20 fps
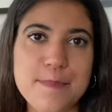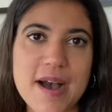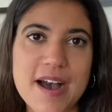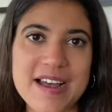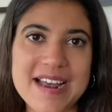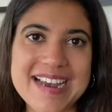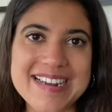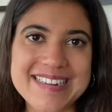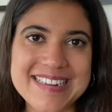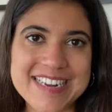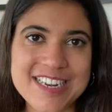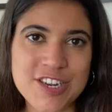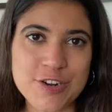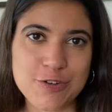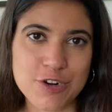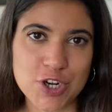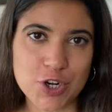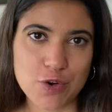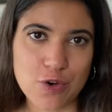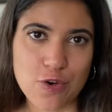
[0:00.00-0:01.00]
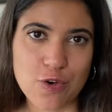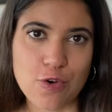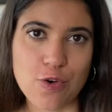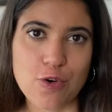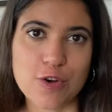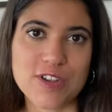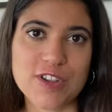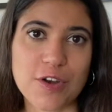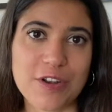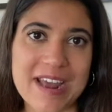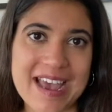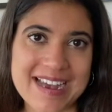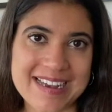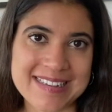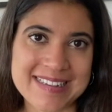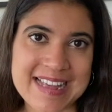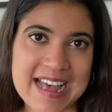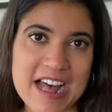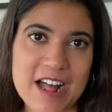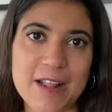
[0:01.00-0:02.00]
but I did do a short course on
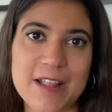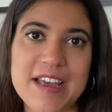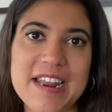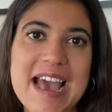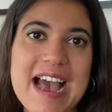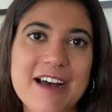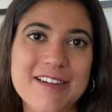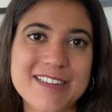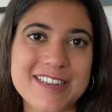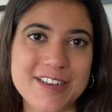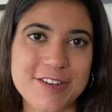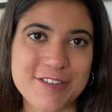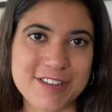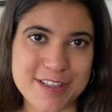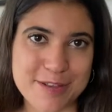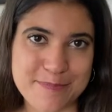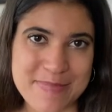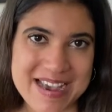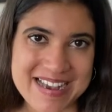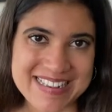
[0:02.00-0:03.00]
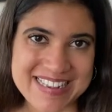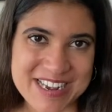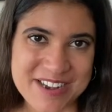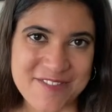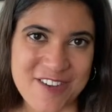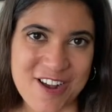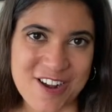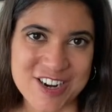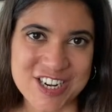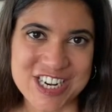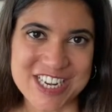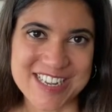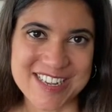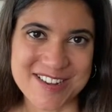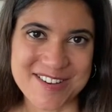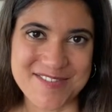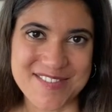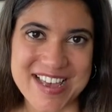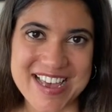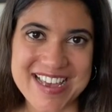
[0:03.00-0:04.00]
Excel and how to use the basic functions
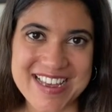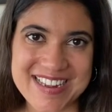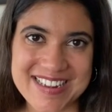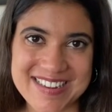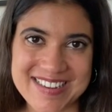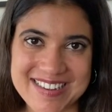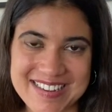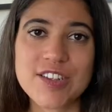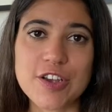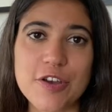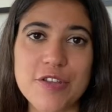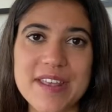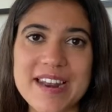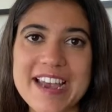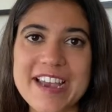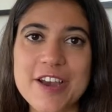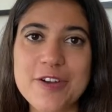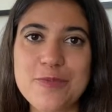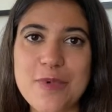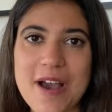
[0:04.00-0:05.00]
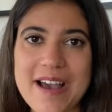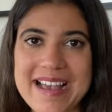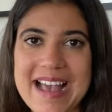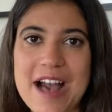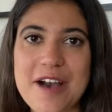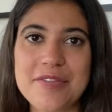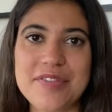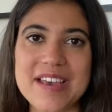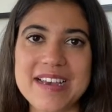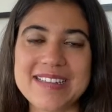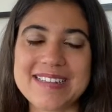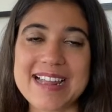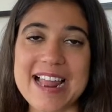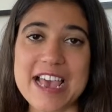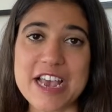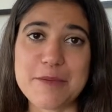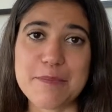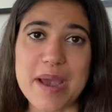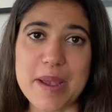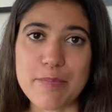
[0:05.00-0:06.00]
of it so that I could work out things
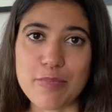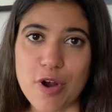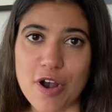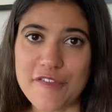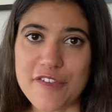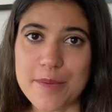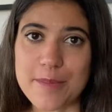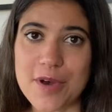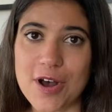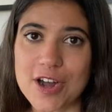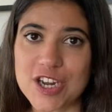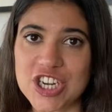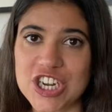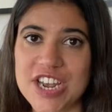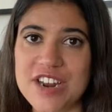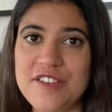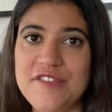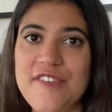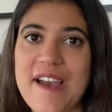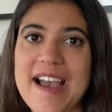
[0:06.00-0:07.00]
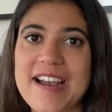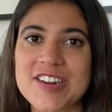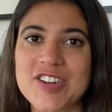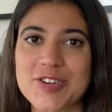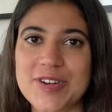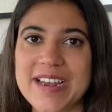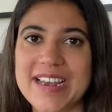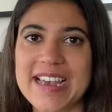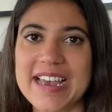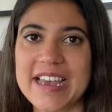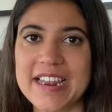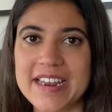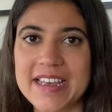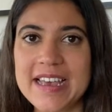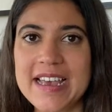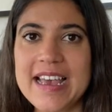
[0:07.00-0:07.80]
like my profit margin, factoring in